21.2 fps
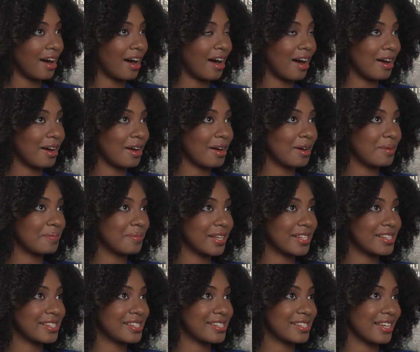
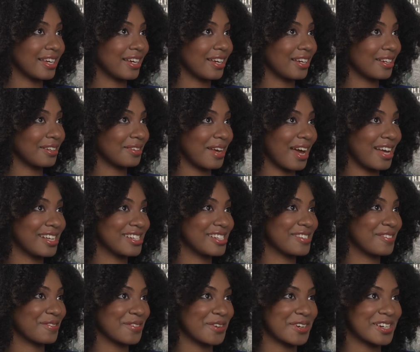Let's see,
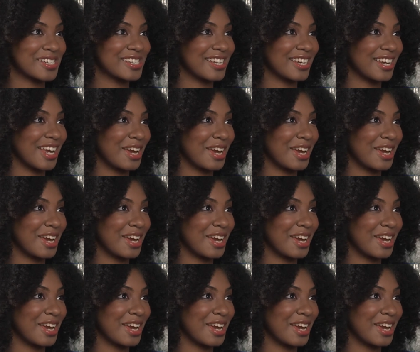as of course the